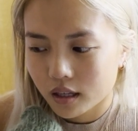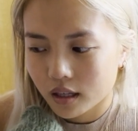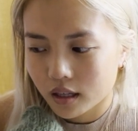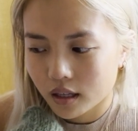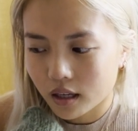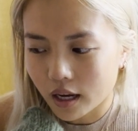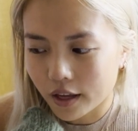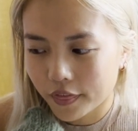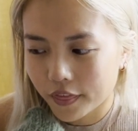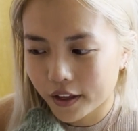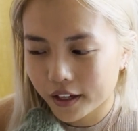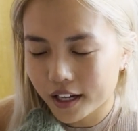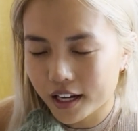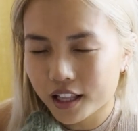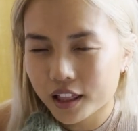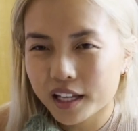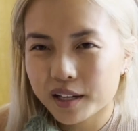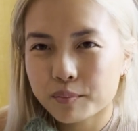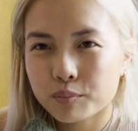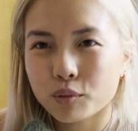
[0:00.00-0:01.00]
I think I
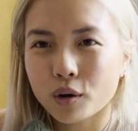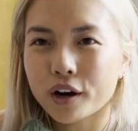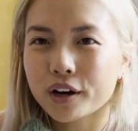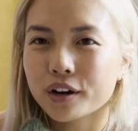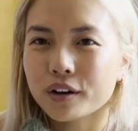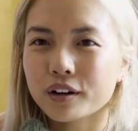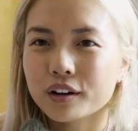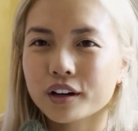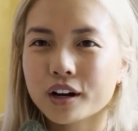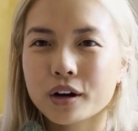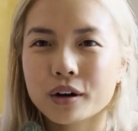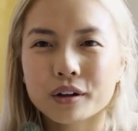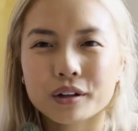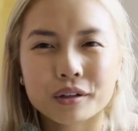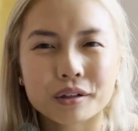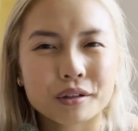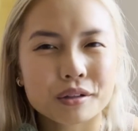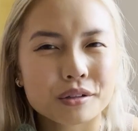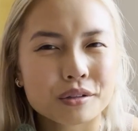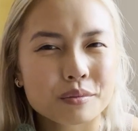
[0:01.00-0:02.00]
like brighter
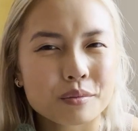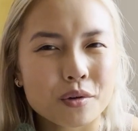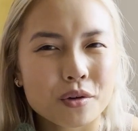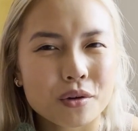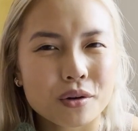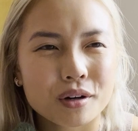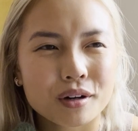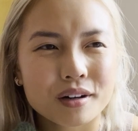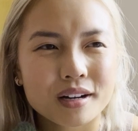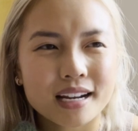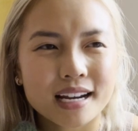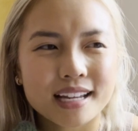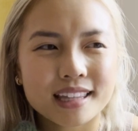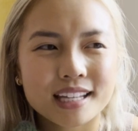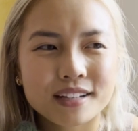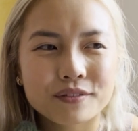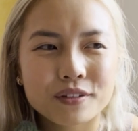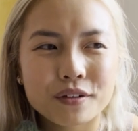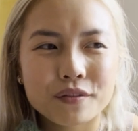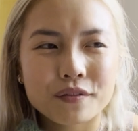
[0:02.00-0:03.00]
colors more. And I think
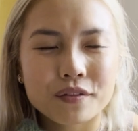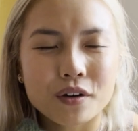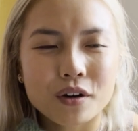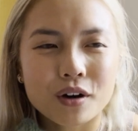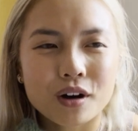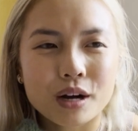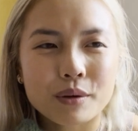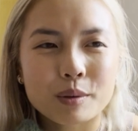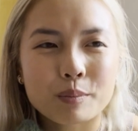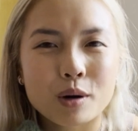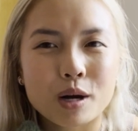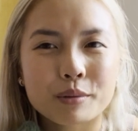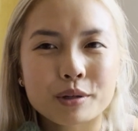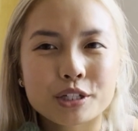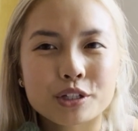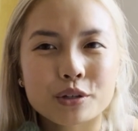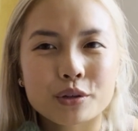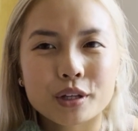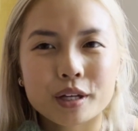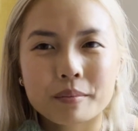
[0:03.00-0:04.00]
for fall, I would probably
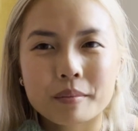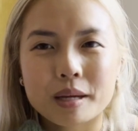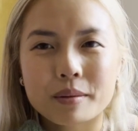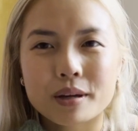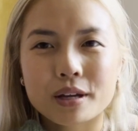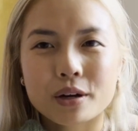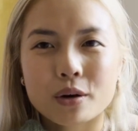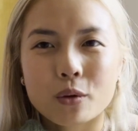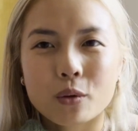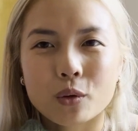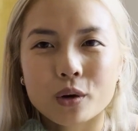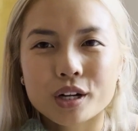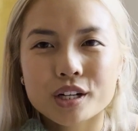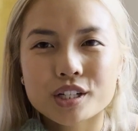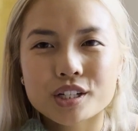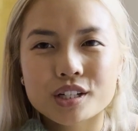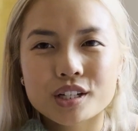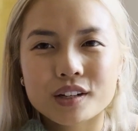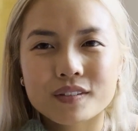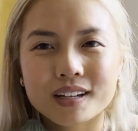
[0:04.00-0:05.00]
do like maybe an
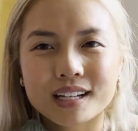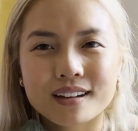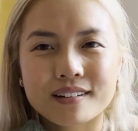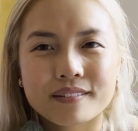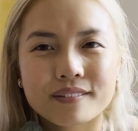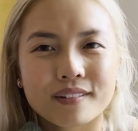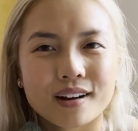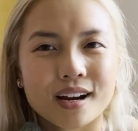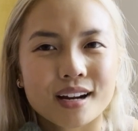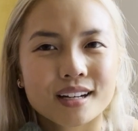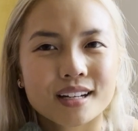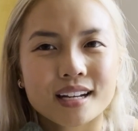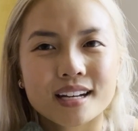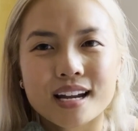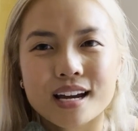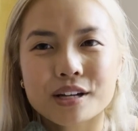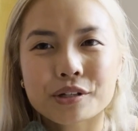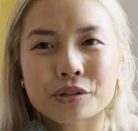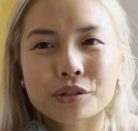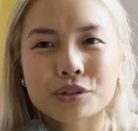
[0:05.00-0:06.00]
orange if I can find a
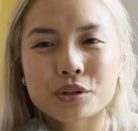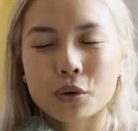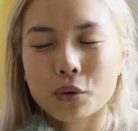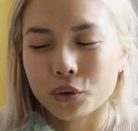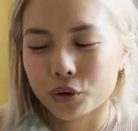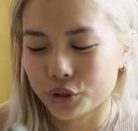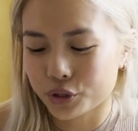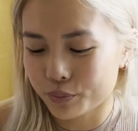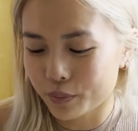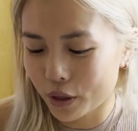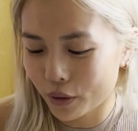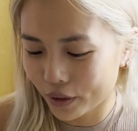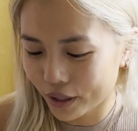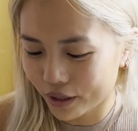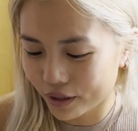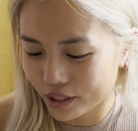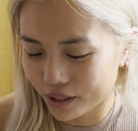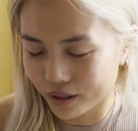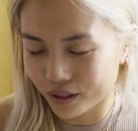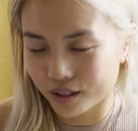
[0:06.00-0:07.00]
nice orange mohair
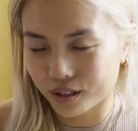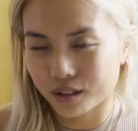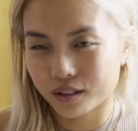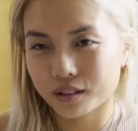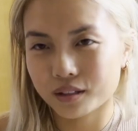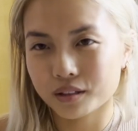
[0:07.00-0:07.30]
yarn.